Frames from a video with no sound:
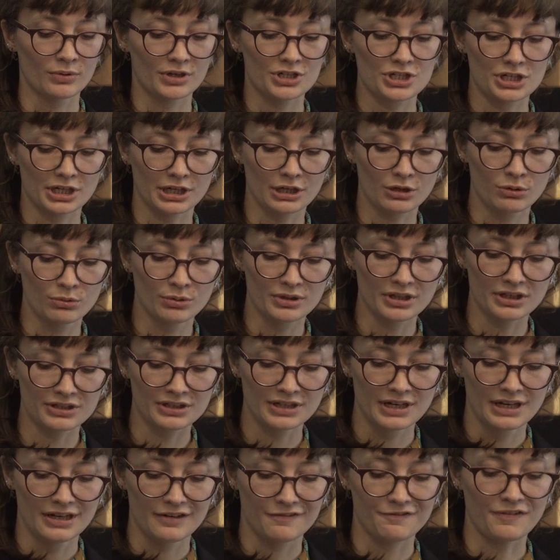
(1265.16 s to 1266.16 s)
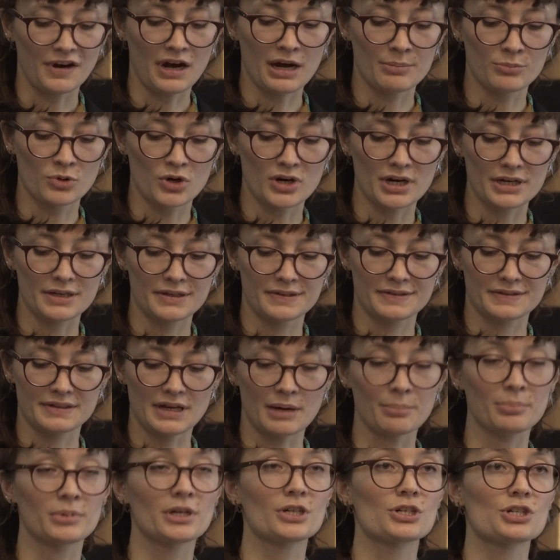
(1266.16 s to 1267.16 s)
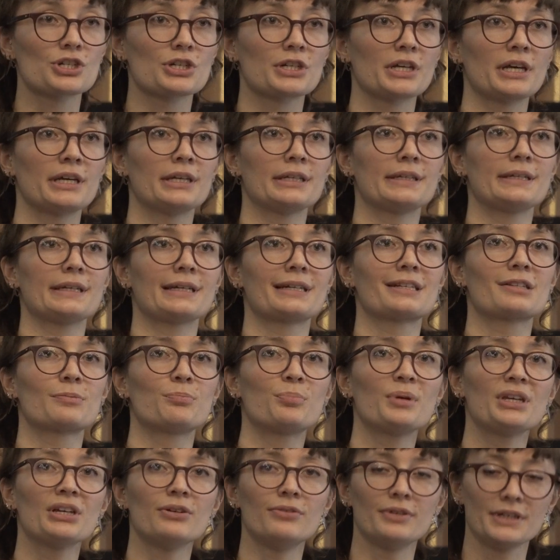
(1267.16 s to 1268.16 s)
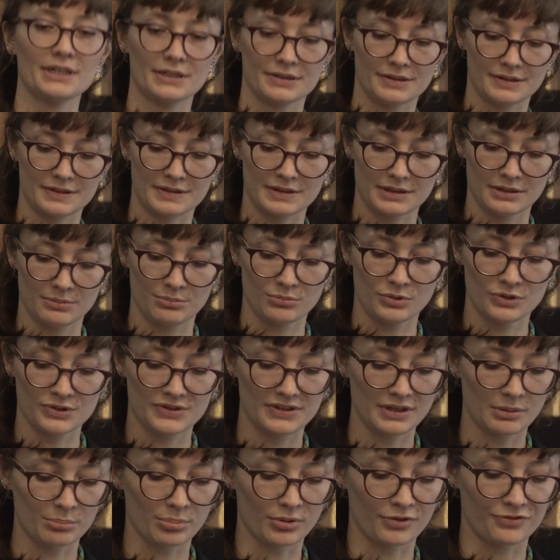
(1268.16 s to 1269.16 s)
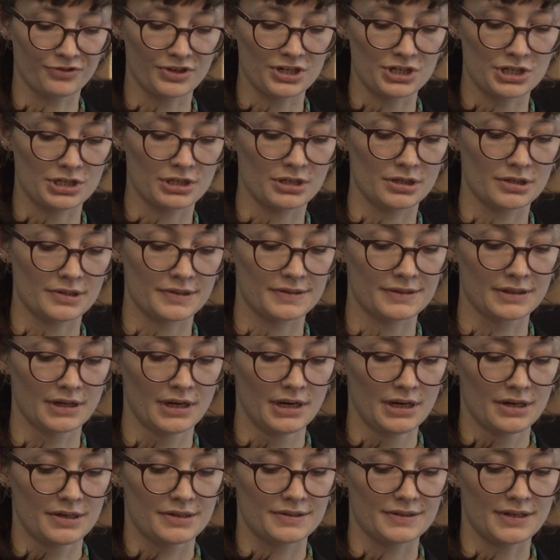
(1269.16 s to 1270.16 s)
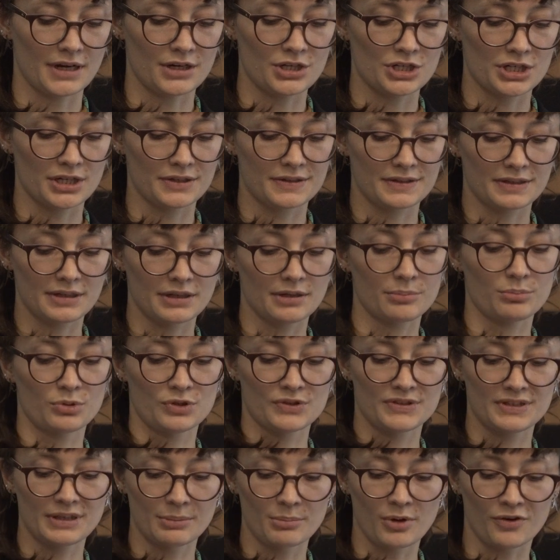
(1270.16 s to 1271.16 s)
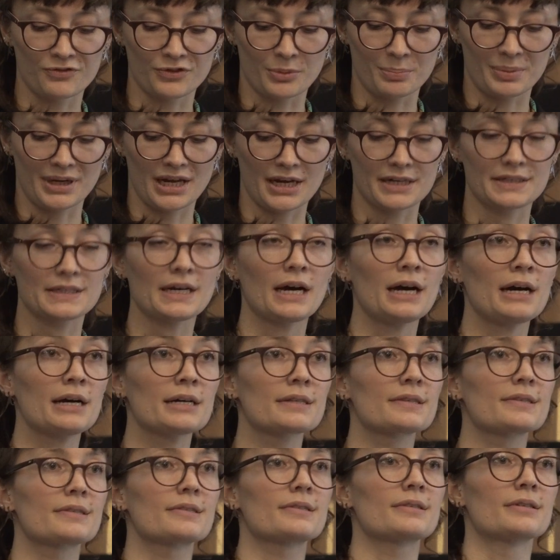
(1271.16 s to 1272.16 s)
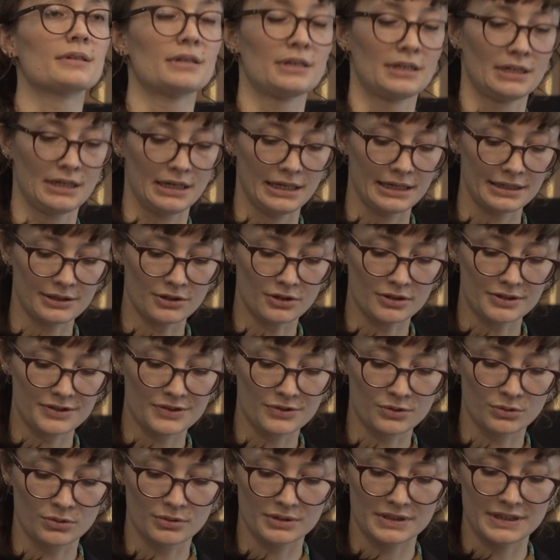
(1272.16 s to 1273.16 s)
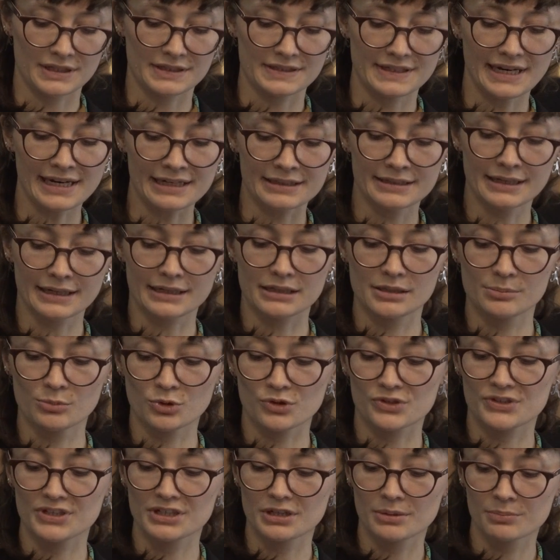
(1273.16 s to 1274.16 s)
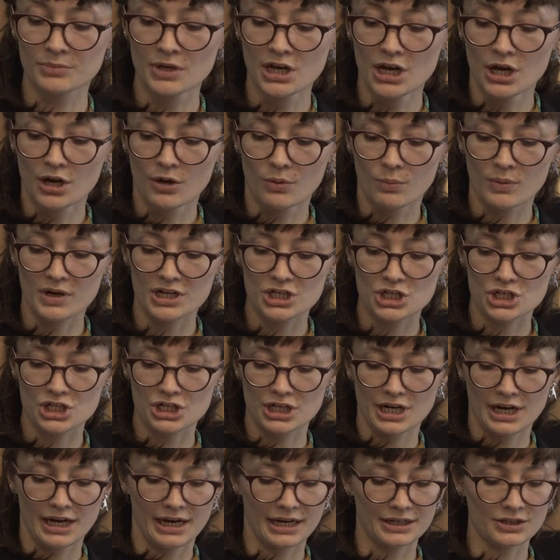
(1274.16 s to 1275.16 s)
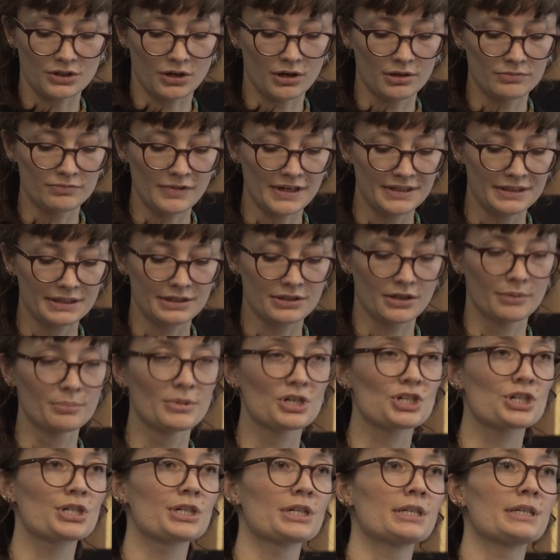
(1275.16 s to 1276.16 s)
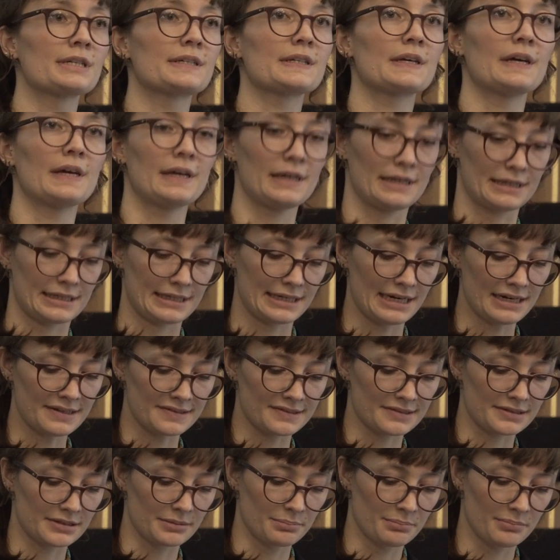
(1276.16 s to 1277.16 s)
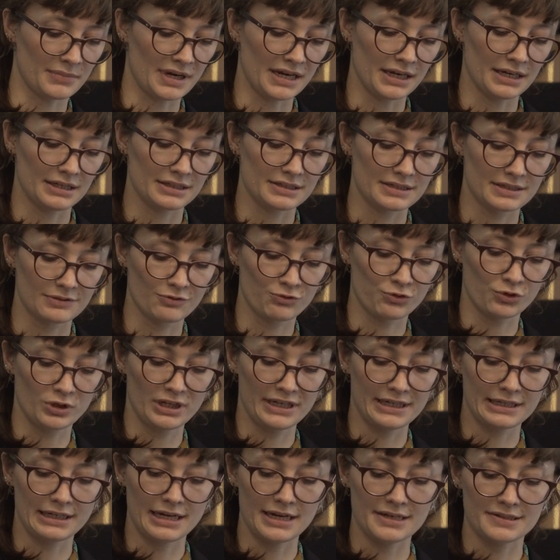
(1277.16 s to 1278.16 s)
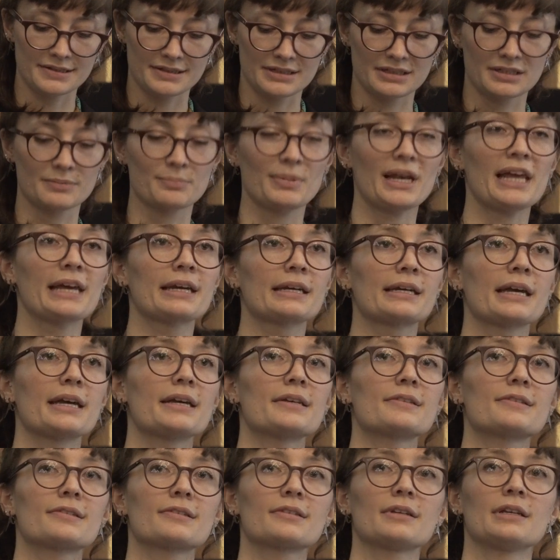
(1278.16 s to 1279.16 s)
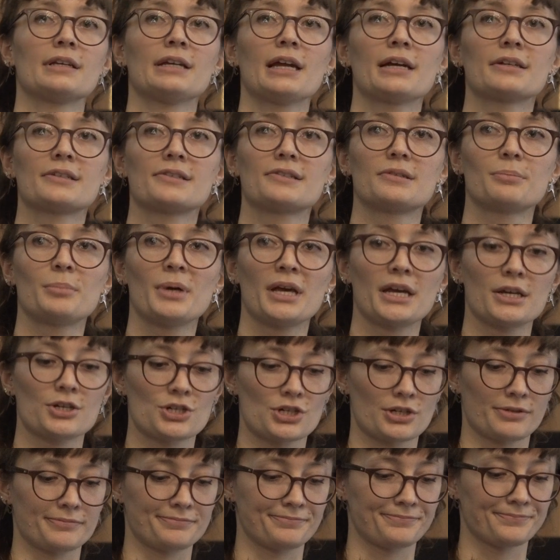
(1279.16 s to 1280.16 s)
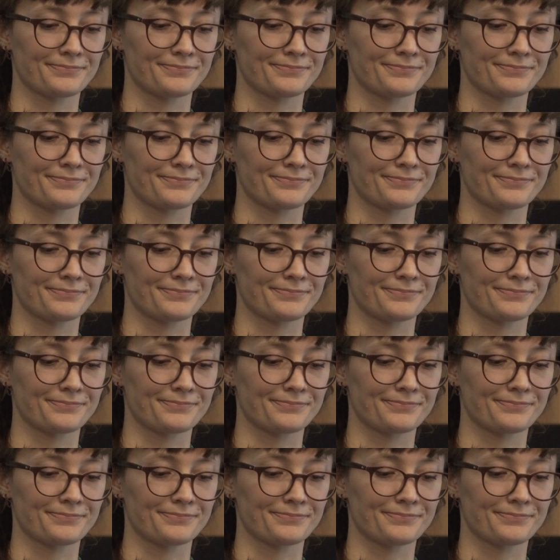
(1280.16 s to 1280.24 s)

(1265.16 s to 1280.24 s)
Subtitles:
which included far more established and experienced museum professionals, such as the Museum of Applied Arts and also the Technical Museum, which had already commissioned a custom-made, fully glazed display case in anticipation.